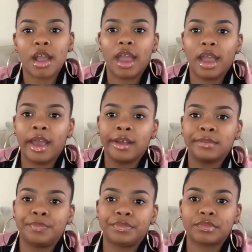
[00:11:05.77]

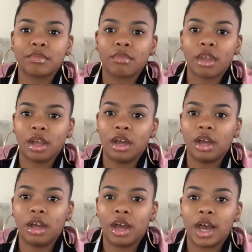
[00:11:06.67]
And
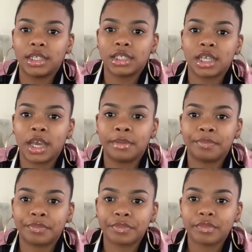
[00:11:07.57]
I
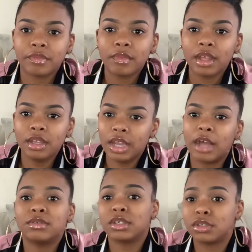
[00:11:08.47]
slept
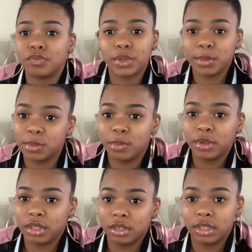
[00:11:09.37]
downstairs in the film room where
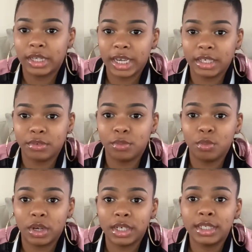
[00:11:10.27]
the dining room
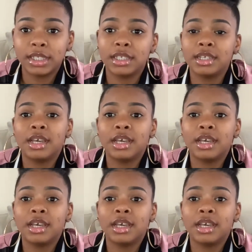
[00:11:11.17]
was,